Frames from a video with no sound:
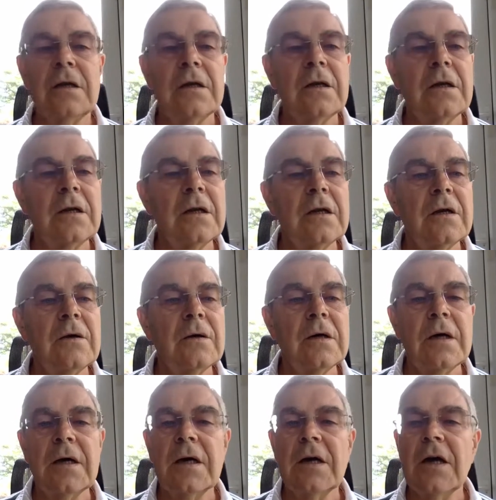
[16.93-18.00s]
No?
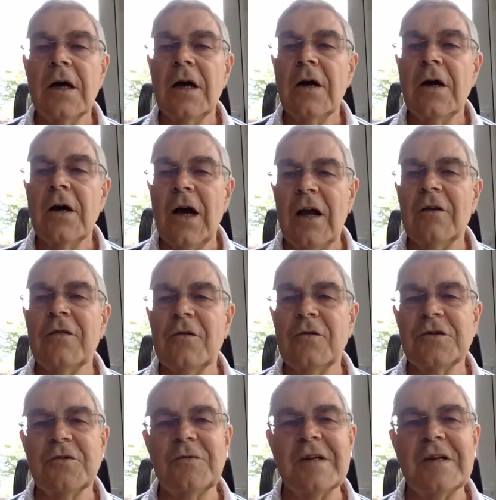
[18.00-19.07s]
I
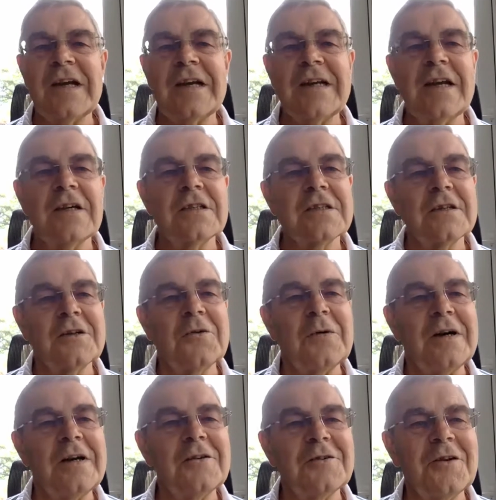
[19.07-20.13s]
thought I recognised quite
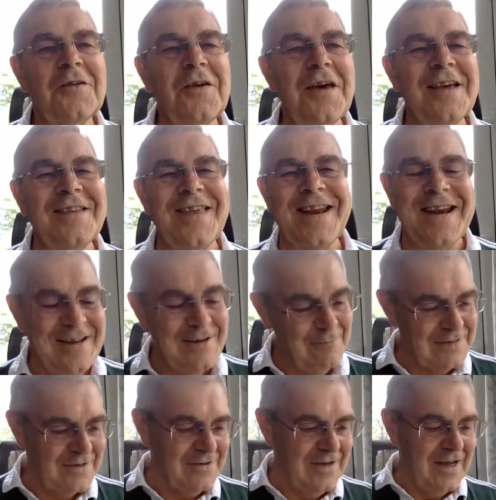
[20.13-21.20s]
a lot of the names
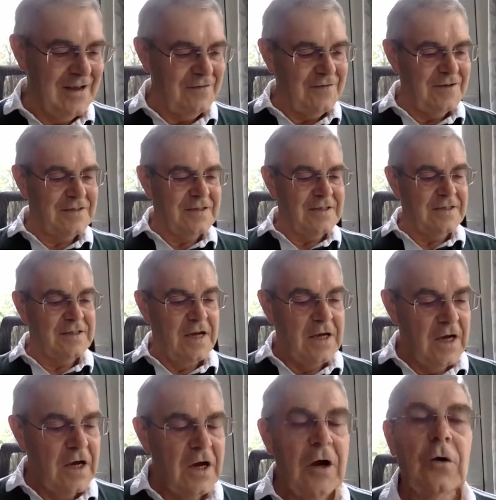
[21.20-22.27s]
and faces.
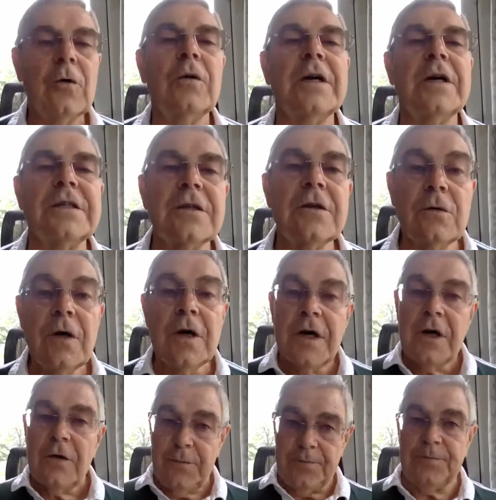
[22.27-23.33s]
Right, so
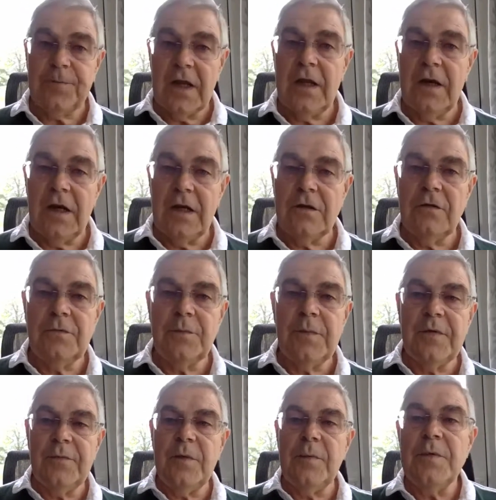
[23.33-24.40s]
you've
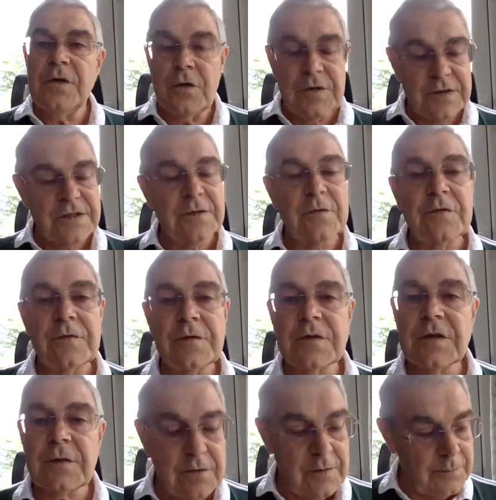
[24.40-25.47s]
been doing some
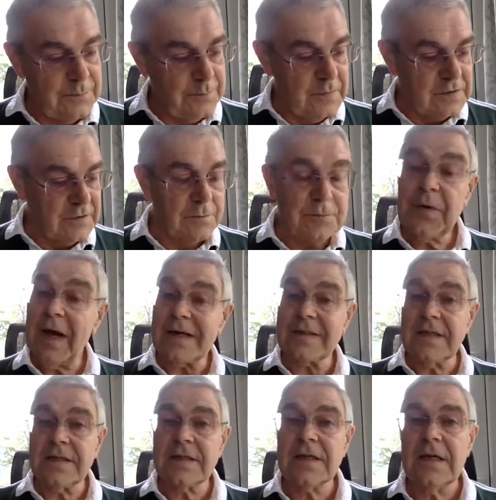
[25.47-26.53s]

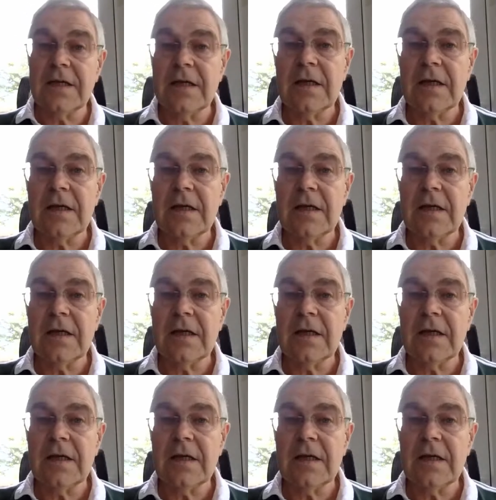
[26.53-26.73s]
practice.